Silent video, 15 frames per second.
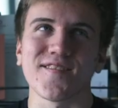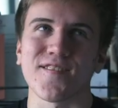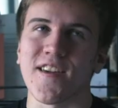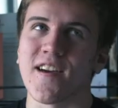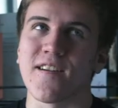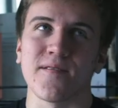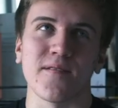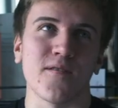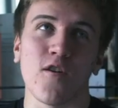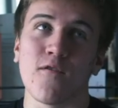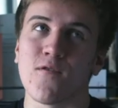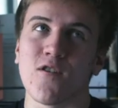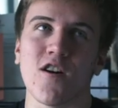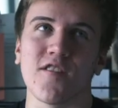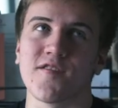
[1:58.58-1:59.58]
So yeah,
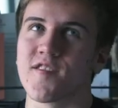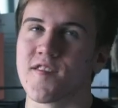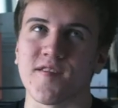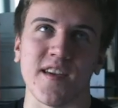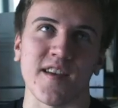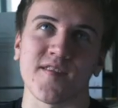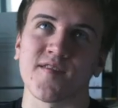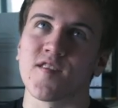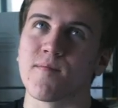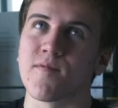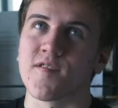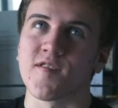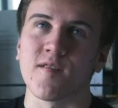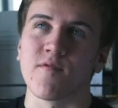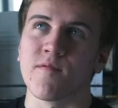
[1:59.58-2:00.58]
overall, it's just like
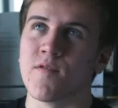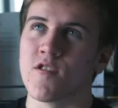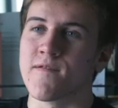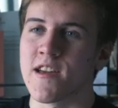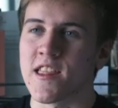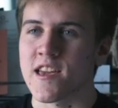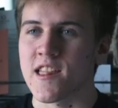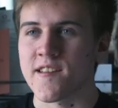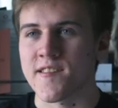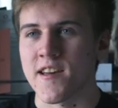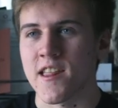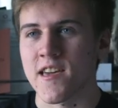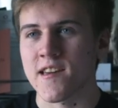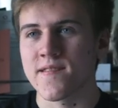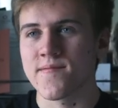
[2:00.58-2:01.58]
super, super motivating and
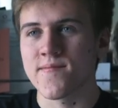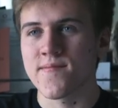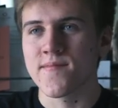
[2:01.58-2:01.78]
exciting.